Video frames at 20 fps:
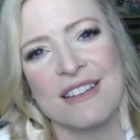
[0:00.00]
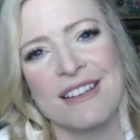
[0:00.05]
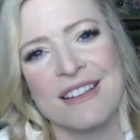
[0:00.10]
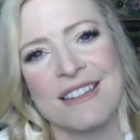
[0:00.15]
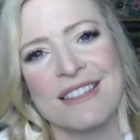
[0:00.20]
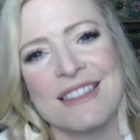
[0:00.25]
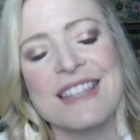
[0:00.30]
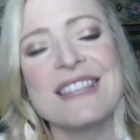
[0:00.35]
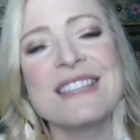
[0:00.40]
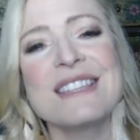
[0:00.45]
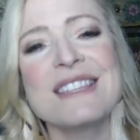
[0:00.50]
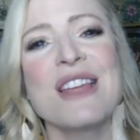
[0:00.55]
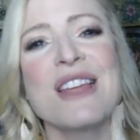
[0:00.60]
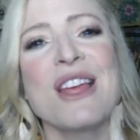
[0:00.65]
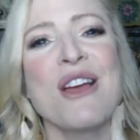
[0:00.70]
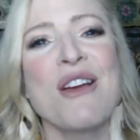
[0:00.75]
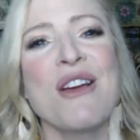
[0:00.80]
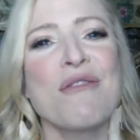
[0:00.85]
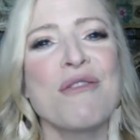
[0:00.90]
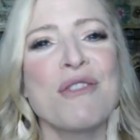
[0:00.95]
This
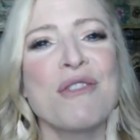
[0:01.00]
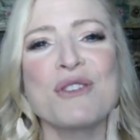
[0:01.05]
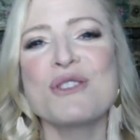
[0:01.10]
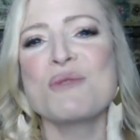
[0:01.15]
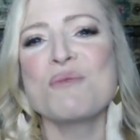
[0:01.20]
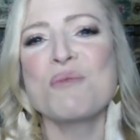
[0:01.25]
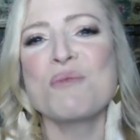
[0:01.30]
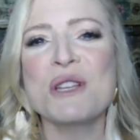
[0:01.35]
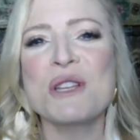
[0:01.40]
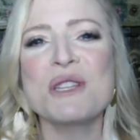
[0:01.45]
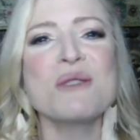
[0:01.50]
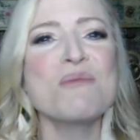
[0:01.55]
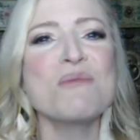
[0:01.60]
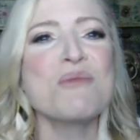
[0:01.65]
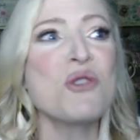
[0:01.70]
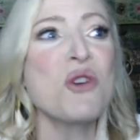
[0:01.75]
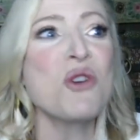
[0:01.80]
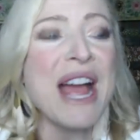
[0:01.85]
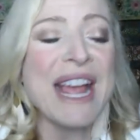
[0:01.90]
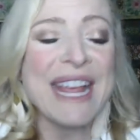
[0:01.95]
first
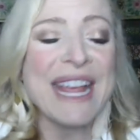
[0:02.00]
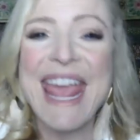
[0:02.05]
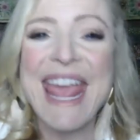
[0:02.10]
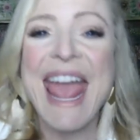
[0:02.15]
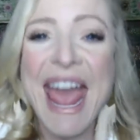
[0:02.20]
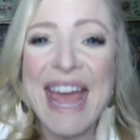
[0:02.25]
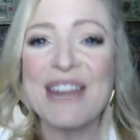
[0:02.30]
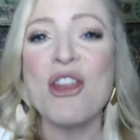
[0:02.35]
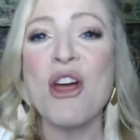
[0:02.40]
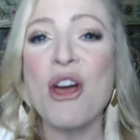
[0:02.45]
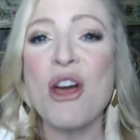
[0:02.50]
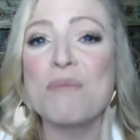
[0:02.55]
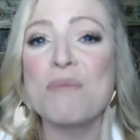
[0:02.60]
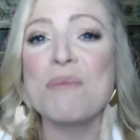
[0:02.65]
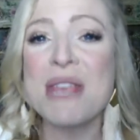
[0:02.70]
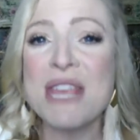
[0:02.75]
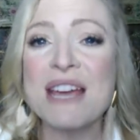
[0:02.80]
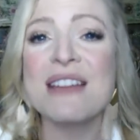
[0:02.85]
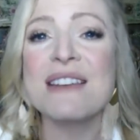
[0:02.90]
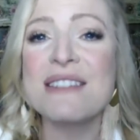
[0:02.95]
principle cannot
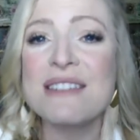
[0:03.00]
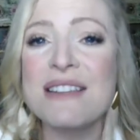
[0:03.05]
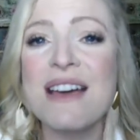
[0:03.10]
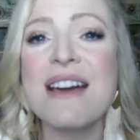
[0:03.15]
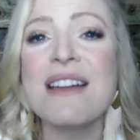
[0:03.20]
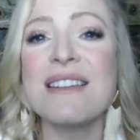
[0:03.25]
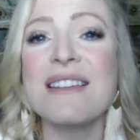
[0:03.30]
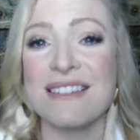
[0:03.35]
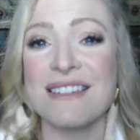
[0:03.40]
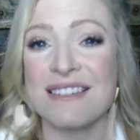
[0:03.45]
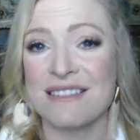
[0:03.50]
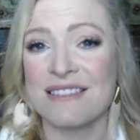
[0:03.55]
be undone.